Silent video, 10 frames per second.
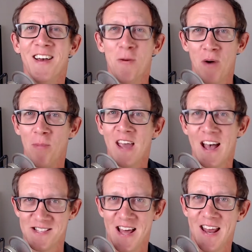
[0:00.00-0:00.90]
probably
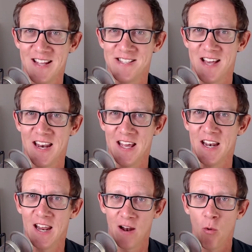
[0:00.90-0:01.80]
has that headset in
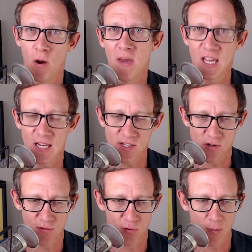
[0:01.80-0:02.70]
and I want to make it
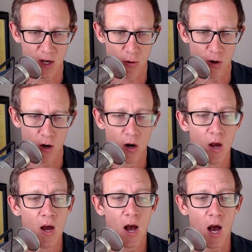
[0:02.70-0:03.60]
easier for my owner.
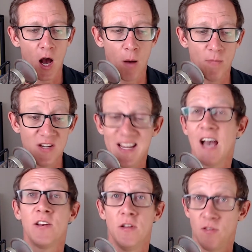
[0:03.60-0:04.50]
So
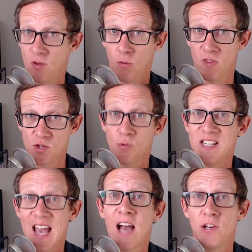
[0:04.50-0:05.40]
this would
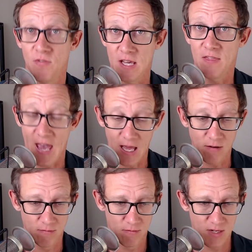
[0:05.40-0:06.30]
deactivate that
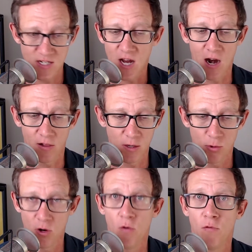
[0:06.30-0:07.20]
entirely. It
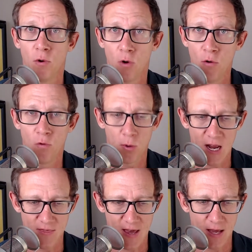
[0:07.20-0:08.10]
would
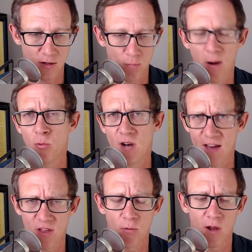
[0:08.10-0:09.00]
override that. You probably wouldn't
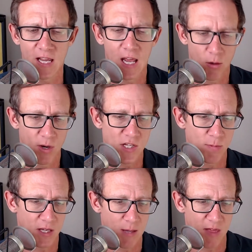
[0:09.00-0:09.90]
have that running anyways,
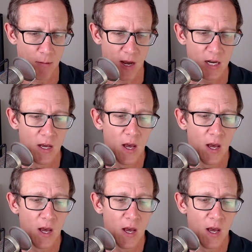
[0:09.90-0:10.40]
but keep that in mind.